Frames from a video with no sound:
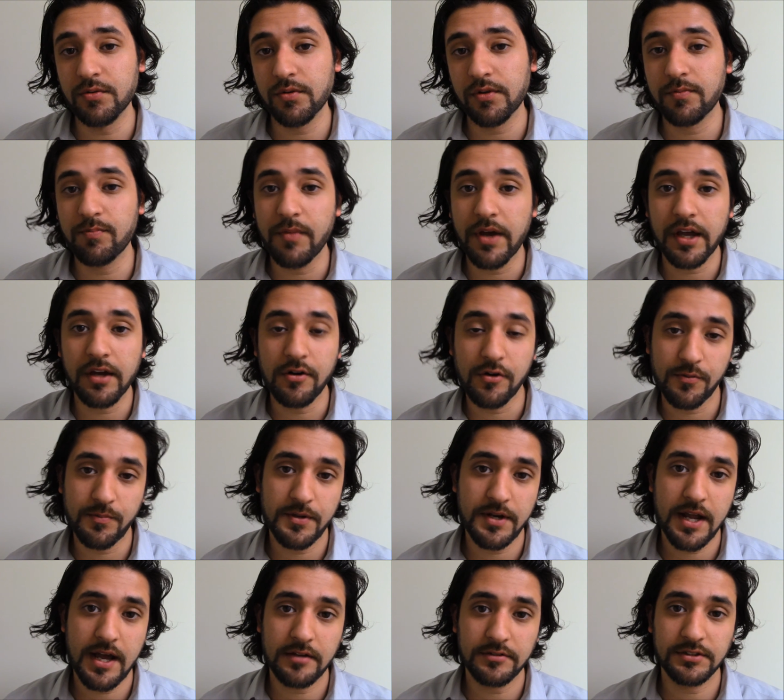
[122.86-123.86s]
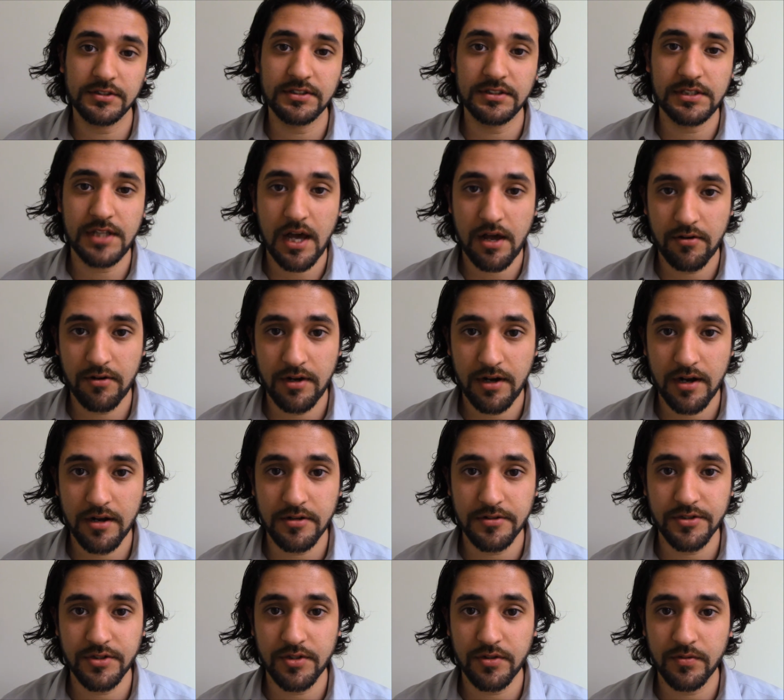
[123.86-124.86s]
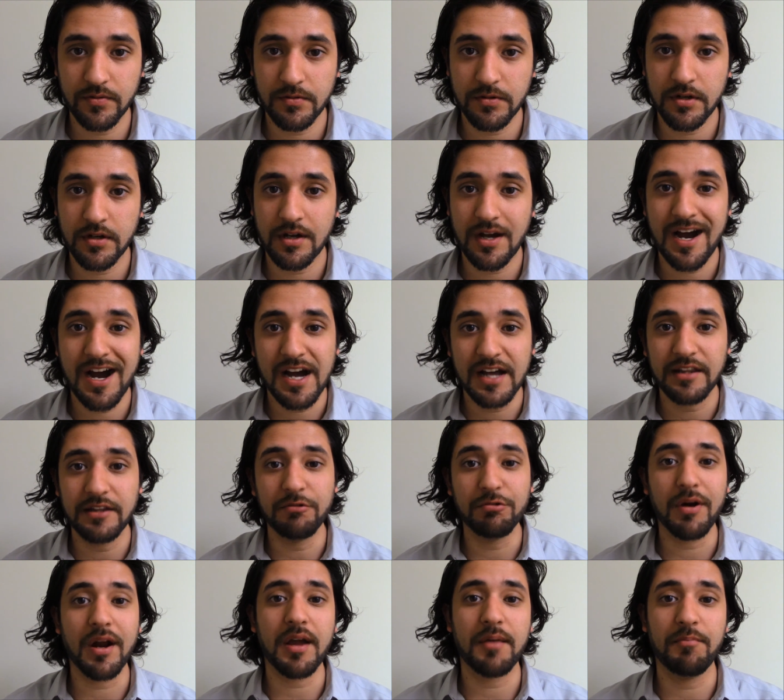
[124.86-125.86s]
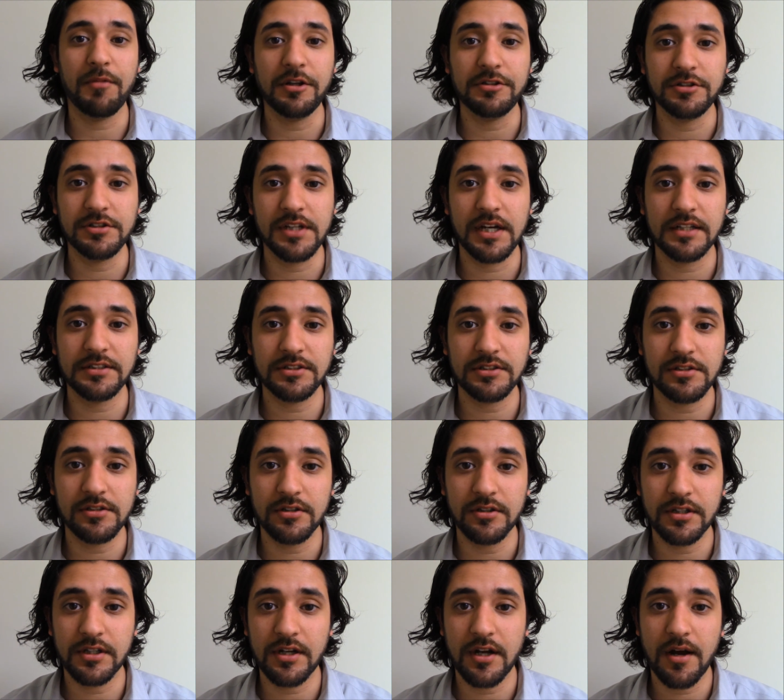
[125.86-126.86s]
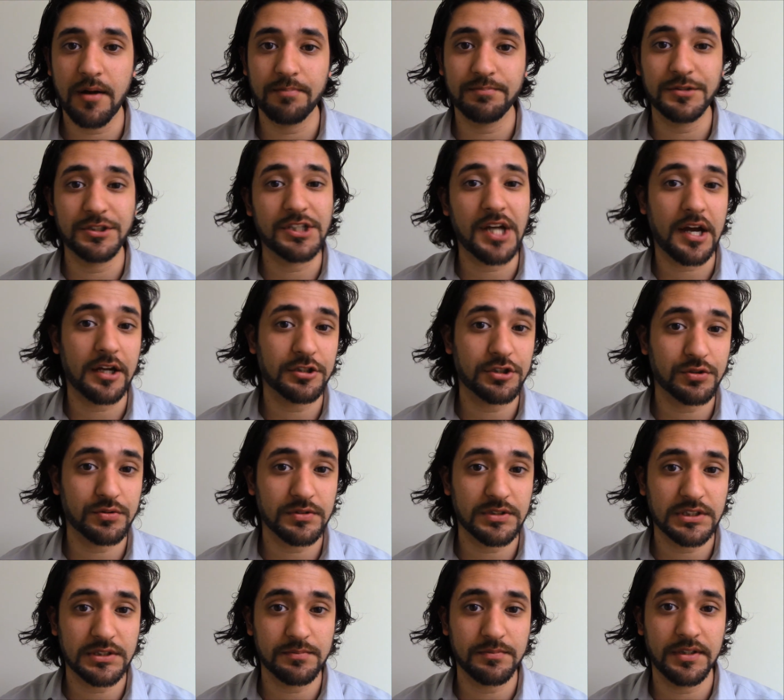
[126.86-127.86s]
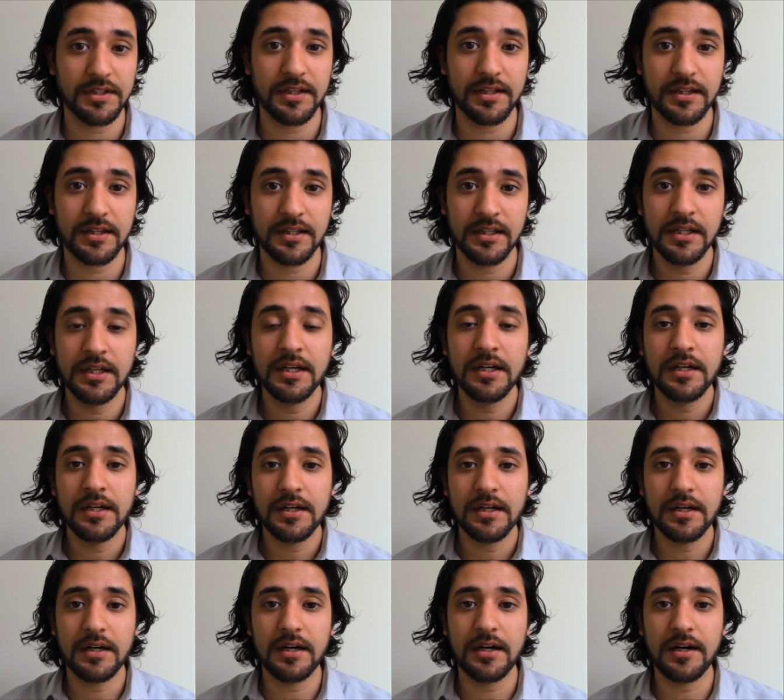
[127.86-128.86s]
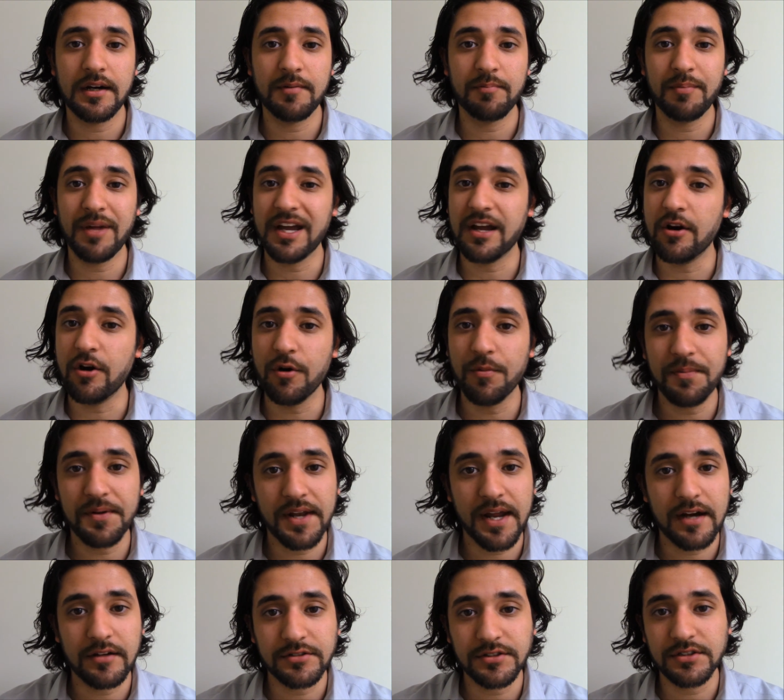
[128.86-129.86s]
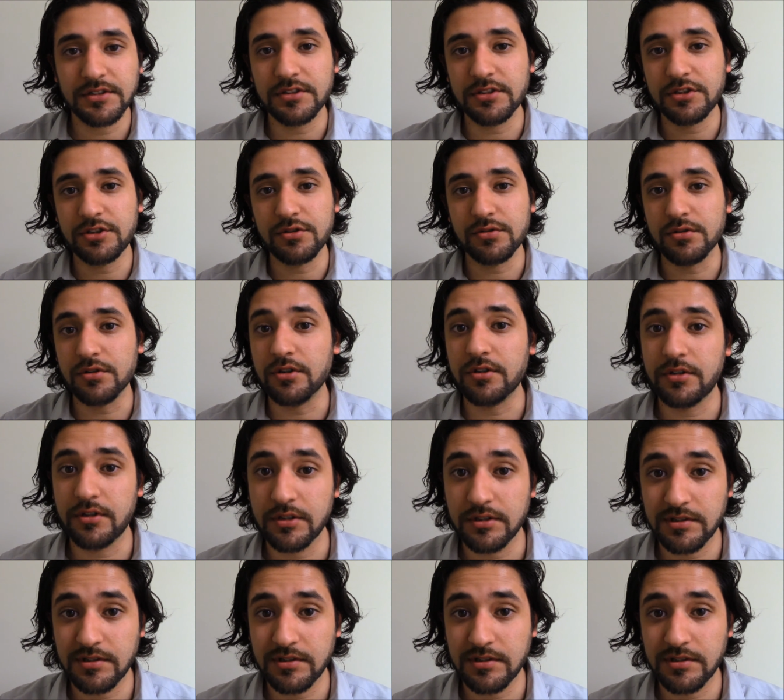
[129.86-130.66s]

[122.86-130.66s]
with mega open houses down in Arizona. Highly recommend you guys to look it up. Joshua Smith, uh, mega open houses, you'll learn a